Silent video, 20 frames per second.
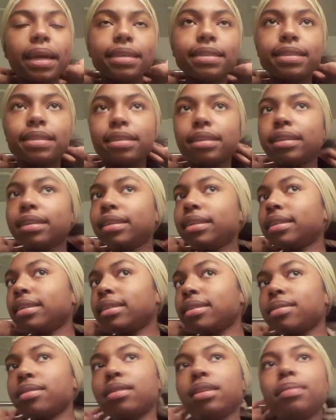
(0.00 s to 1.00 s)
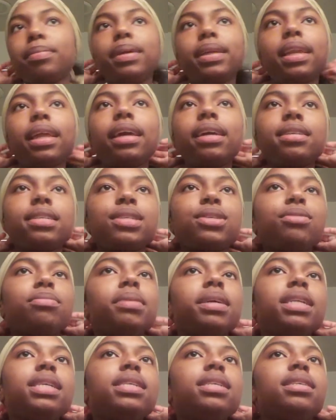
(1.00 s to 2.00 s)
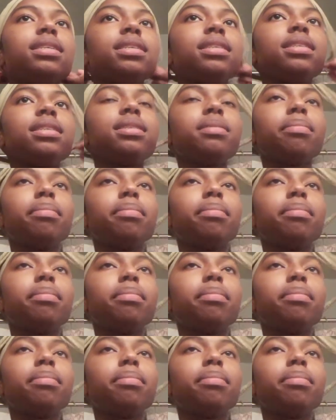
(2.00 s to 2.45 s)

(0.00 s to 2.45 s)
so it's only been like 2 minutes.